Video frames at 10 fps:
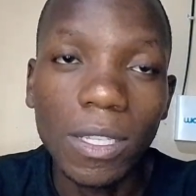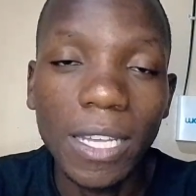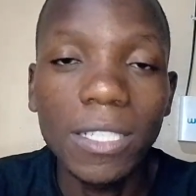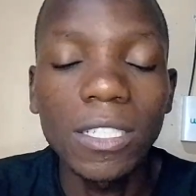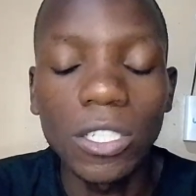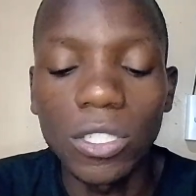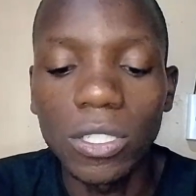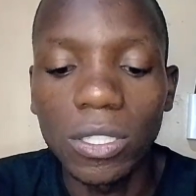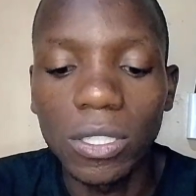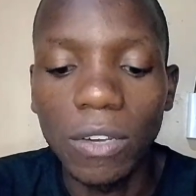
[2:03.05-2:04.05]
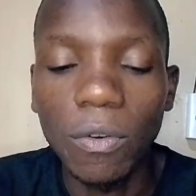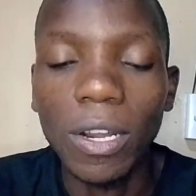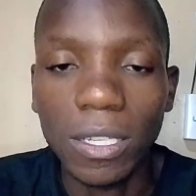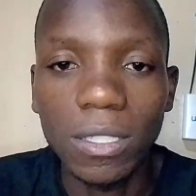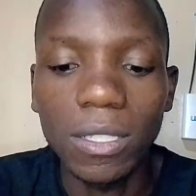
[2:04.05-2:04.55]
exchange, the
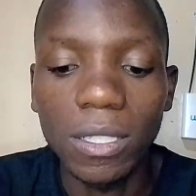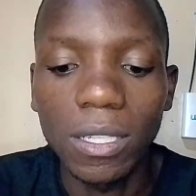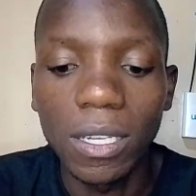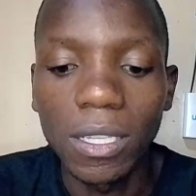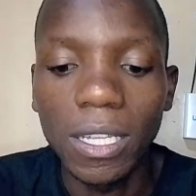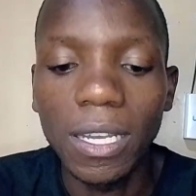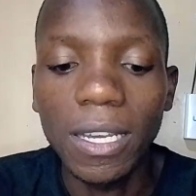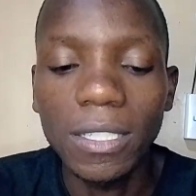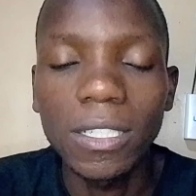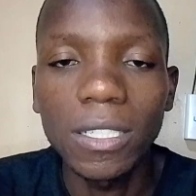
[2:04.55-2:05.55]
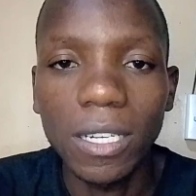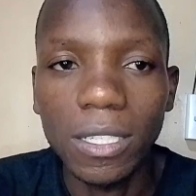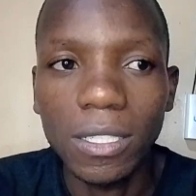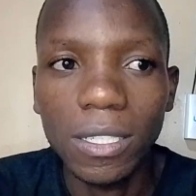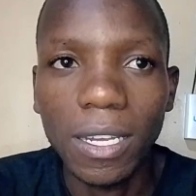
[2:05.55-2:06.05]
forex, the exchange
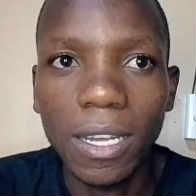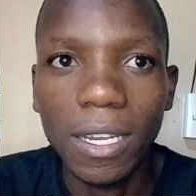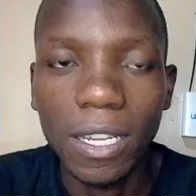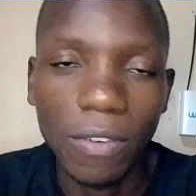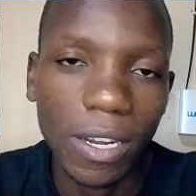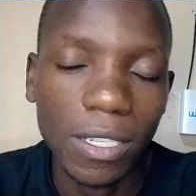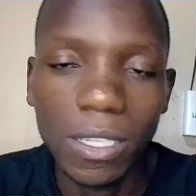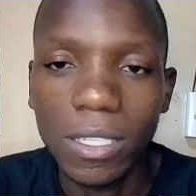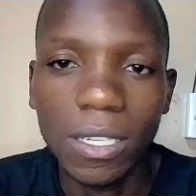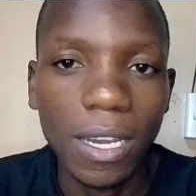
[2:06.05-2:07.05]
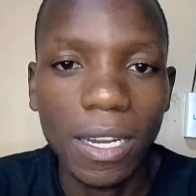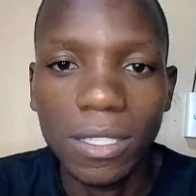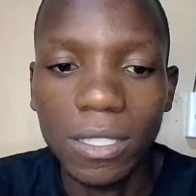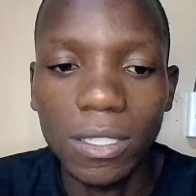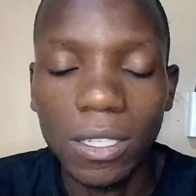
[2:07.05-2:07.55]
rate differences in
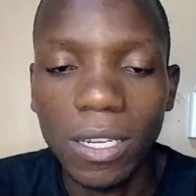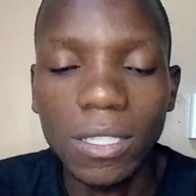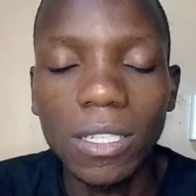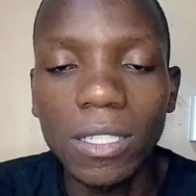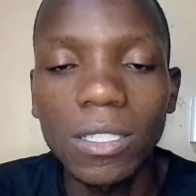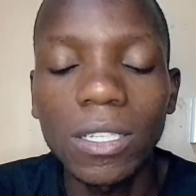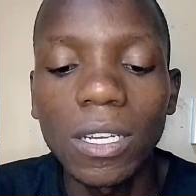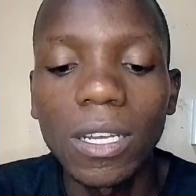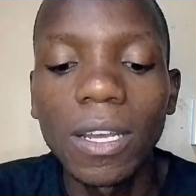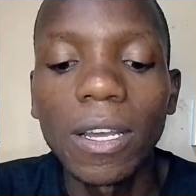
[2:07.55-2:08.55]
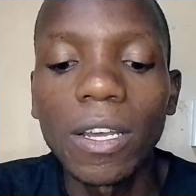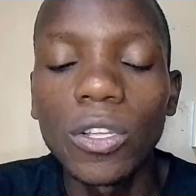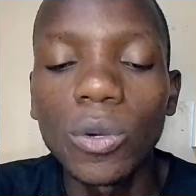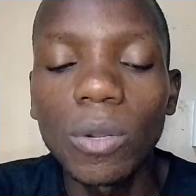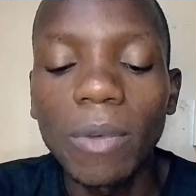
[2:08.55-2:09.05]
currencies in exchange.
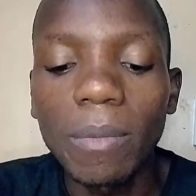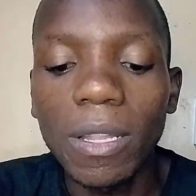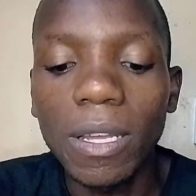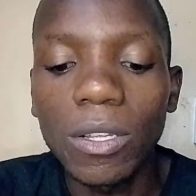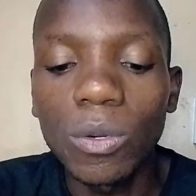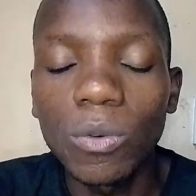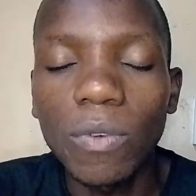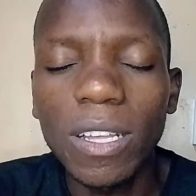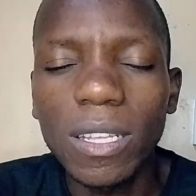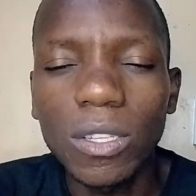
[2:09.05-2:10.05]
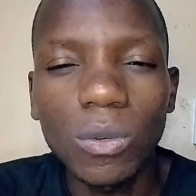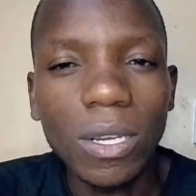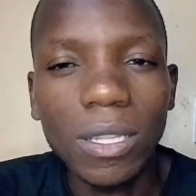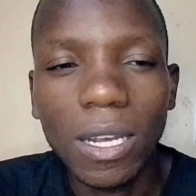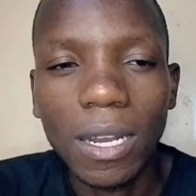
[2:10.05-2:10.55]
You remember that you find that you
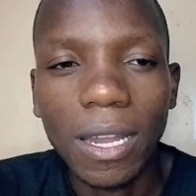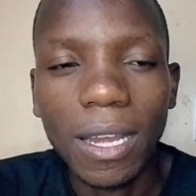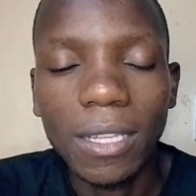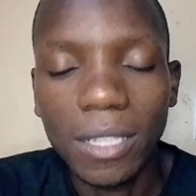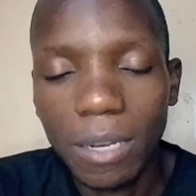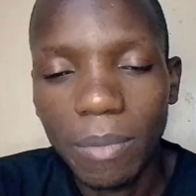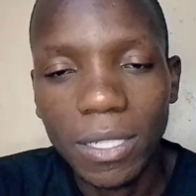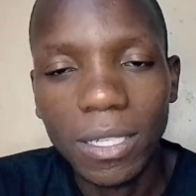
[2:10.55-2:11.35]
get like a 10%